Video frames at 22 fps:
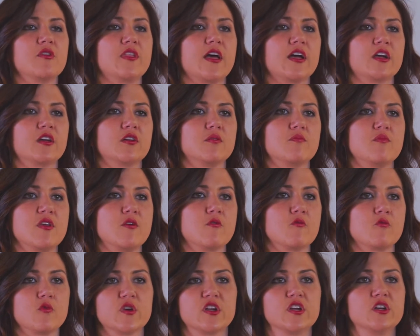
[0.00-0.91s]
that could be
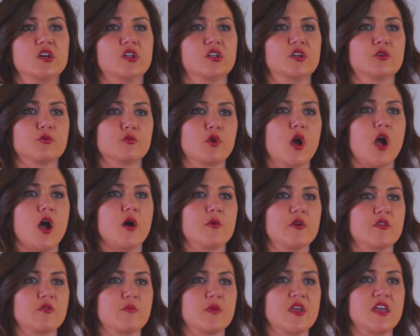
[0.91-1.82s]
real and raw
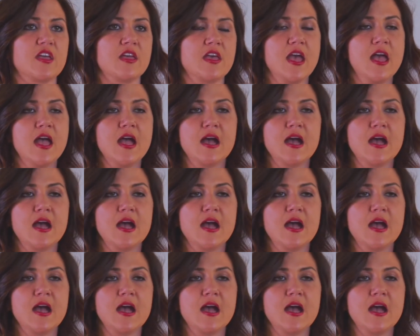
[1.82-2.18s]
with me.